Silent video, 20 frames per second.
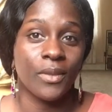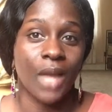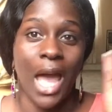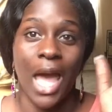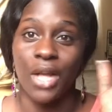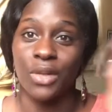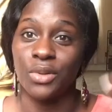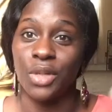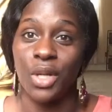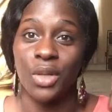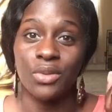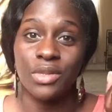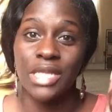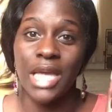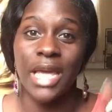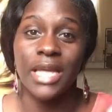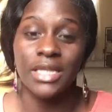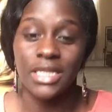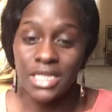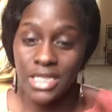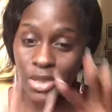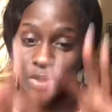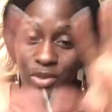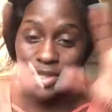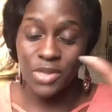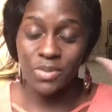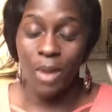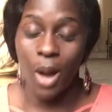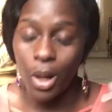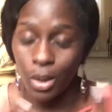I don't know, take this little
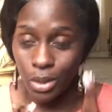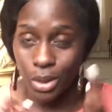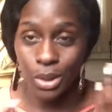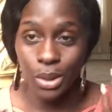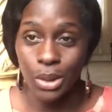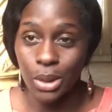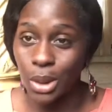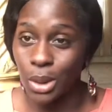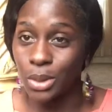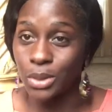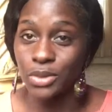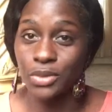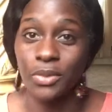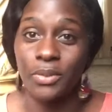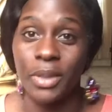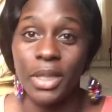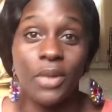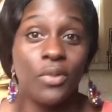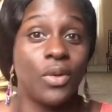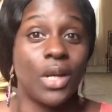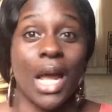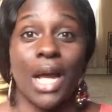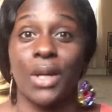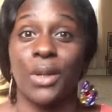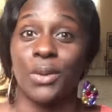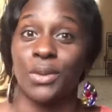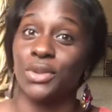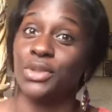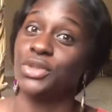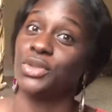small little clothes with me when I
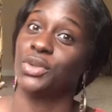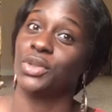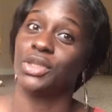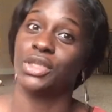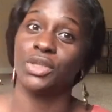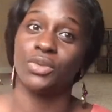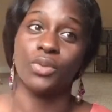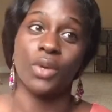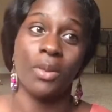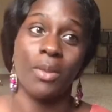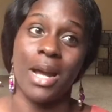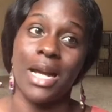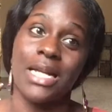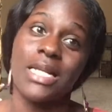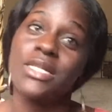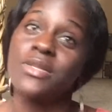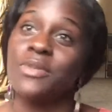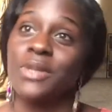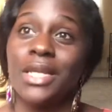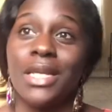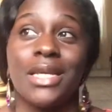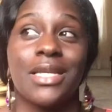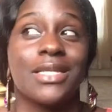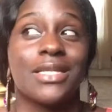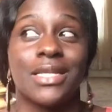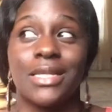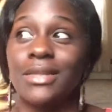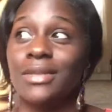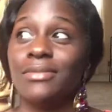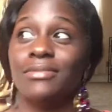go to Georgia where my husband
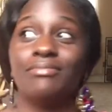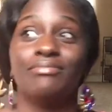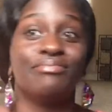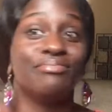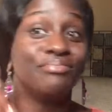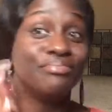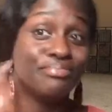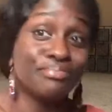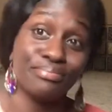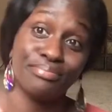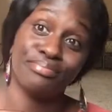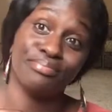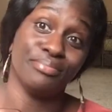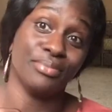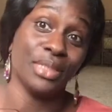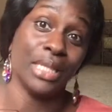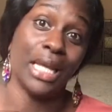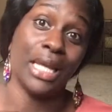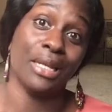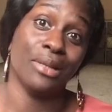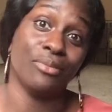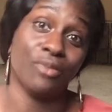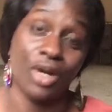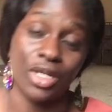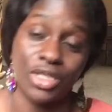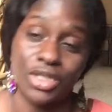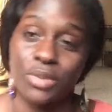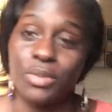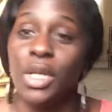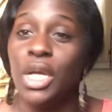is and let him
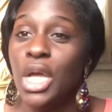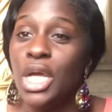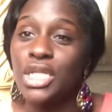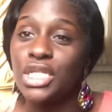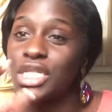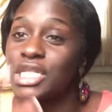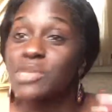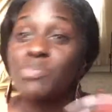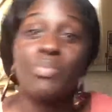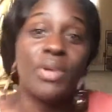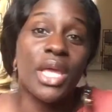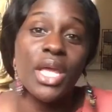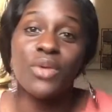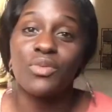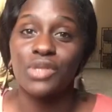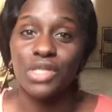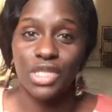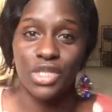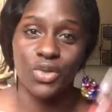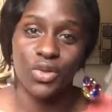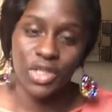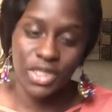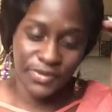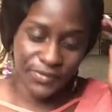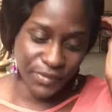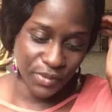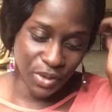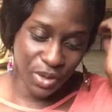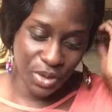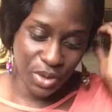wash them. Just being
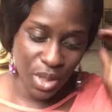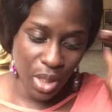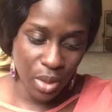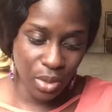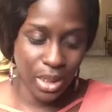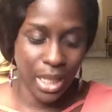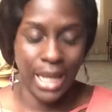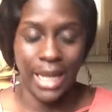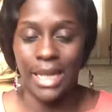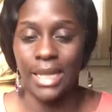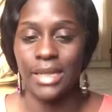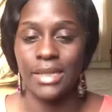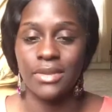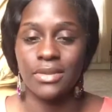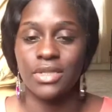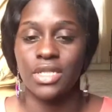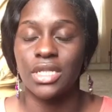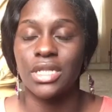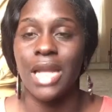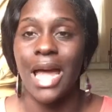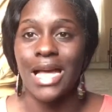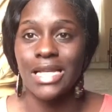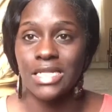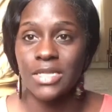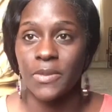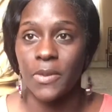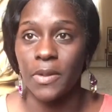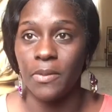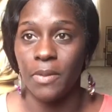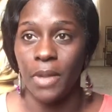resourceful, you know, like to not
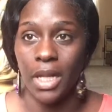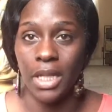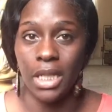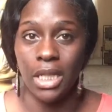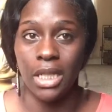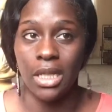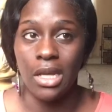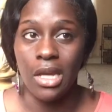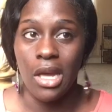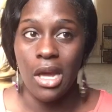spend money.